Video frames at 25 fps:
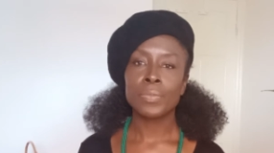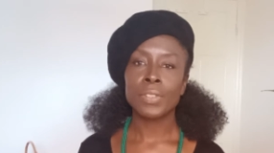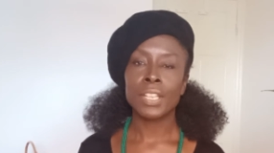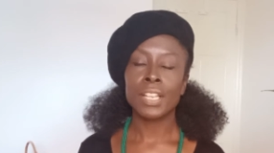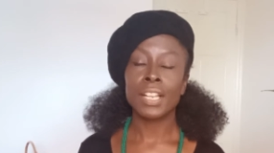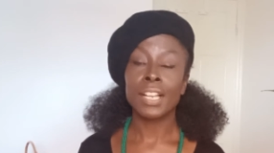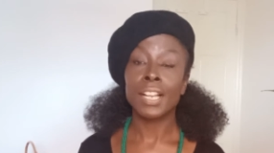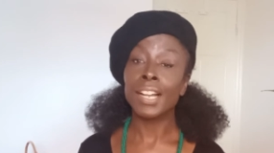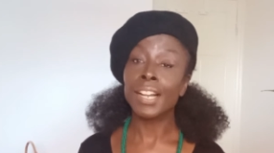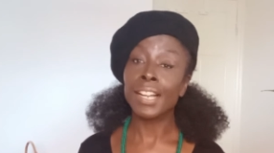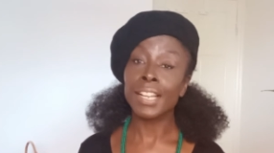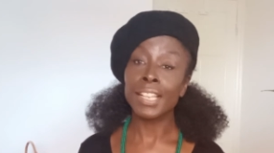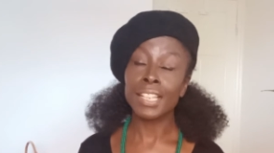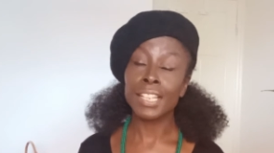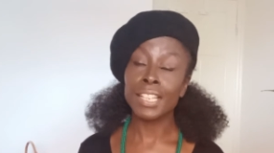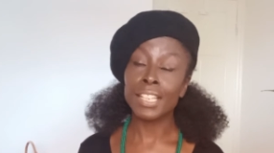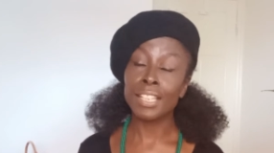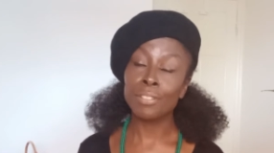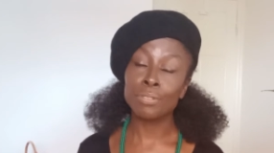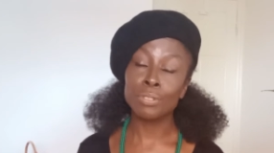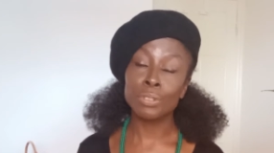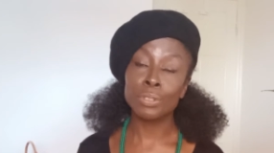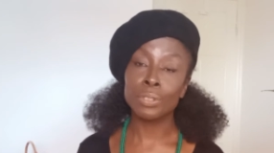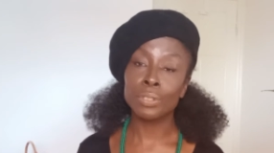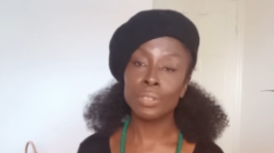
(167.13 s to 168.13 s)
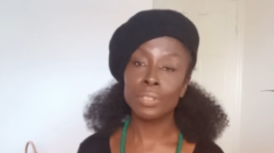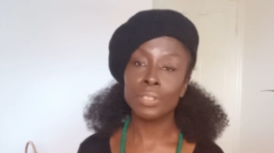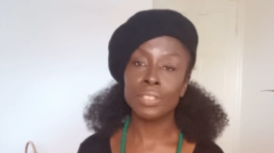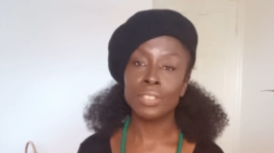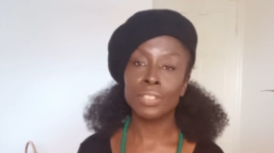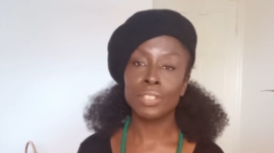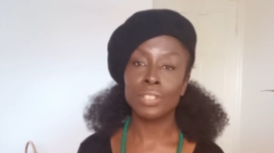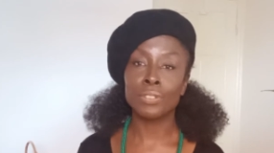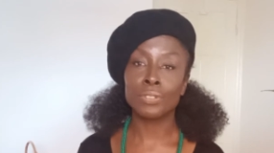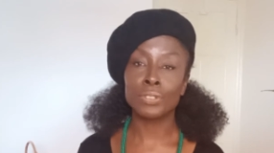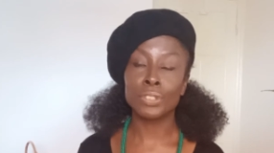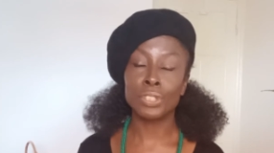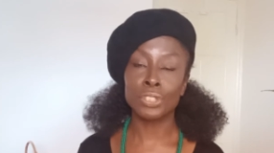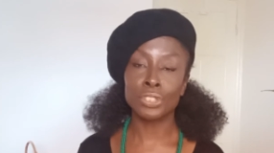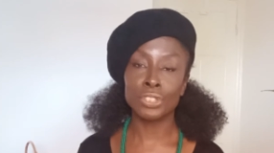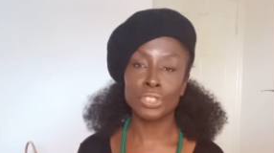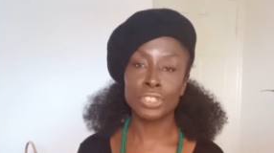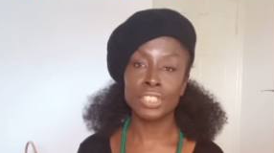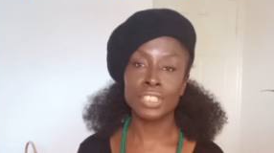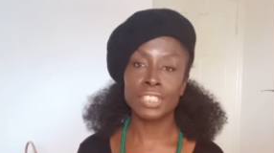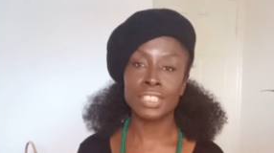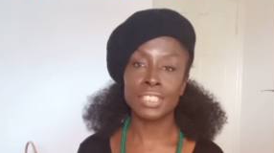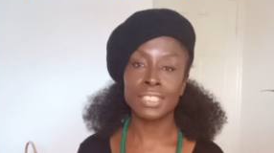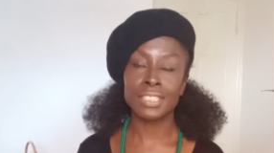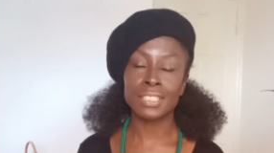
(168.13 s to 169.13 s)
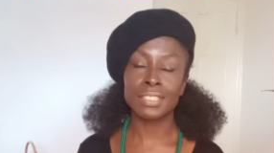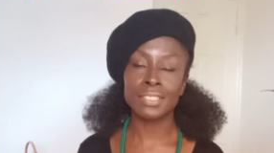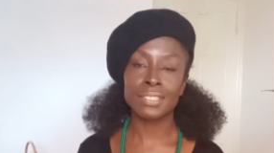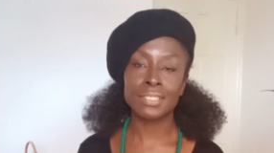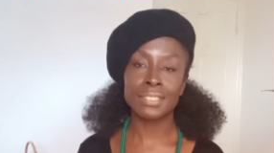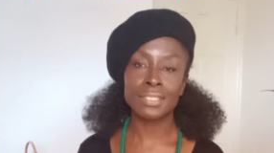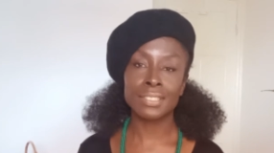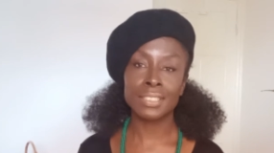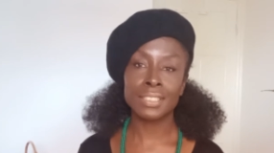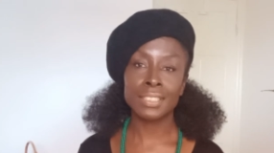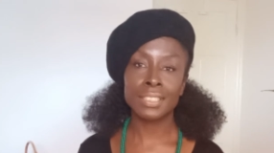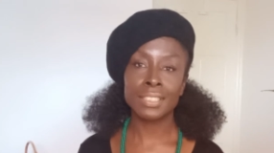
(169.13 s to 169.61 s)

a higher level of consciousness.